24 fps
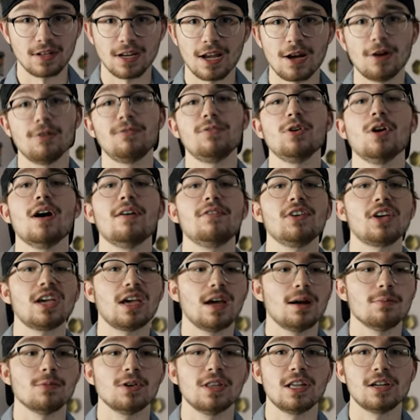Now, if you have a
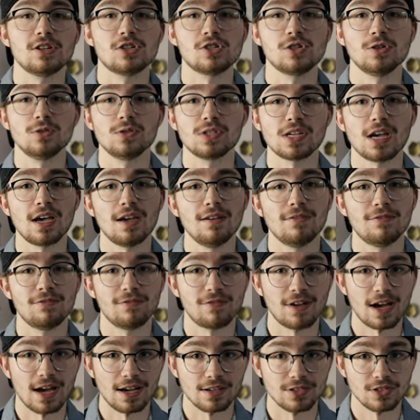camera that shoots a
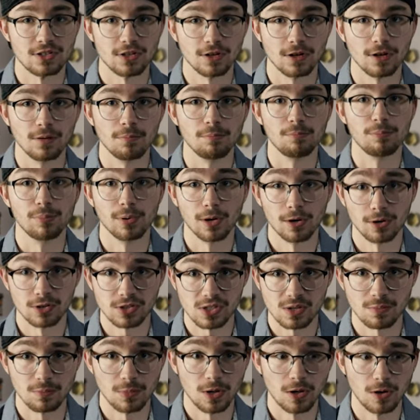faster
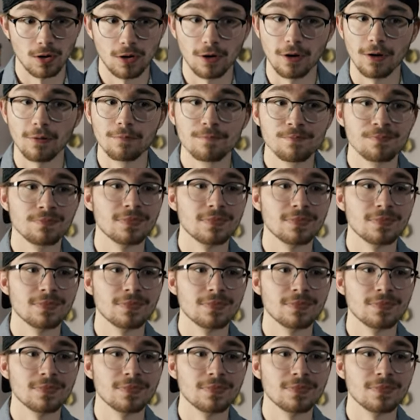burst mode,